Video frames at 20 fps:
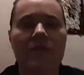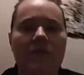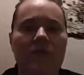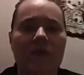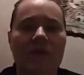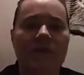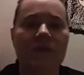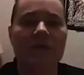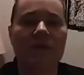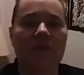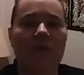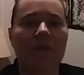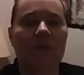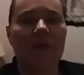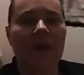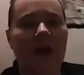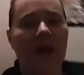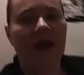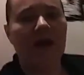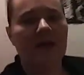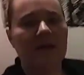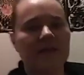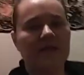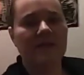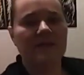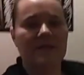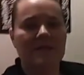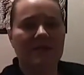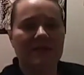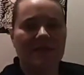I'm so bad
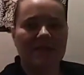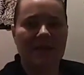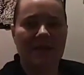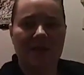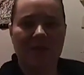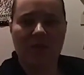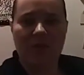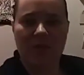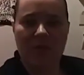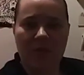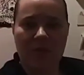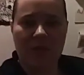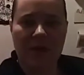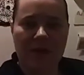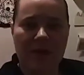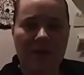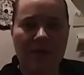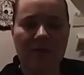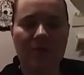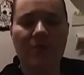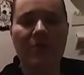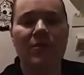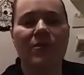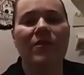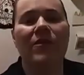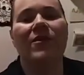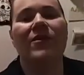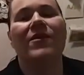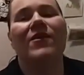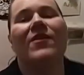at this at home.
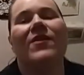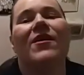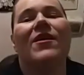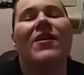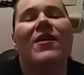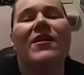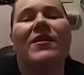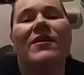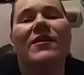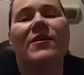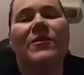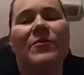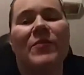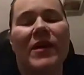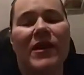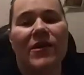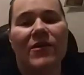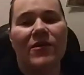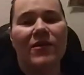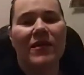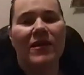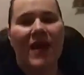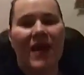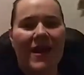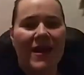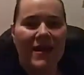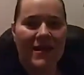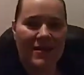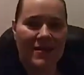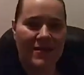Better
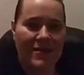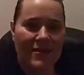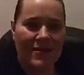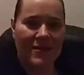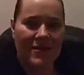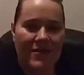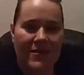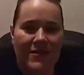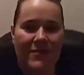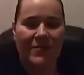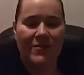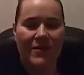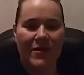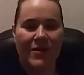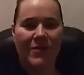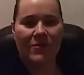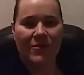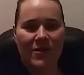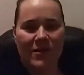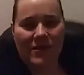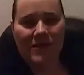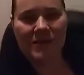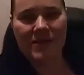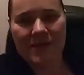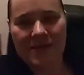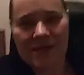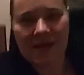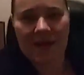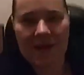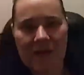light. Where was?
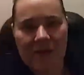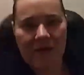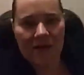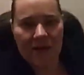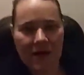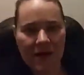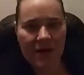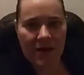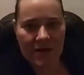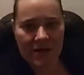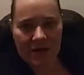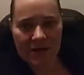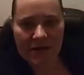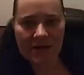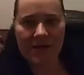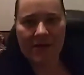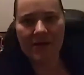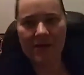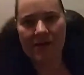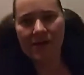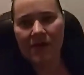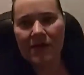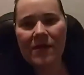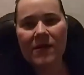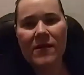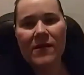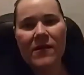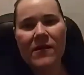Oh, God.